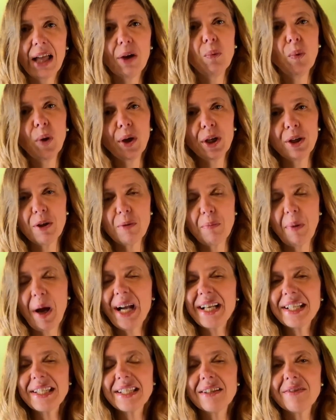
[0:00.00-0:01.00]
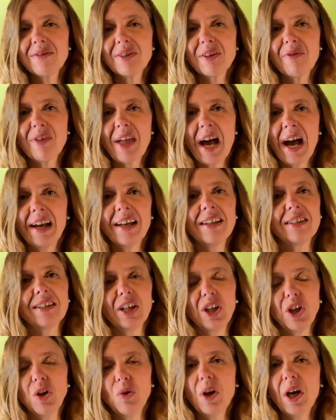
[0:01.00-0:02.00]
one of the positives of that is that
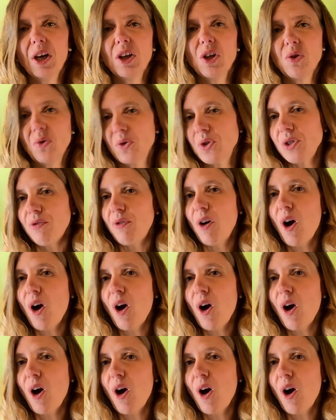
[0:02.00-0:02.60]
you get use of